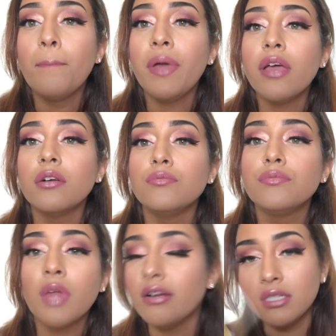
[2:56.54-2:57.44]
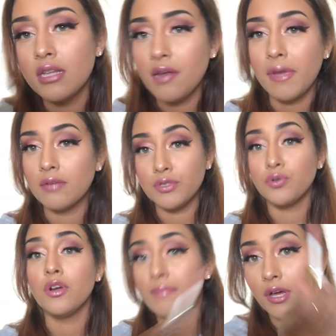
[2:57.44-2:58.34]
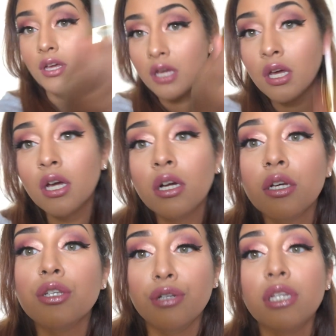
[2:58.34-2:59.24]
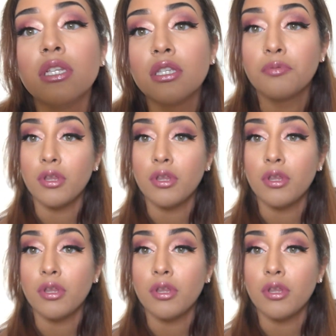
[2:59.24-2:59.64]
bam. All right, it's not a makeup tutorial, but you need this lip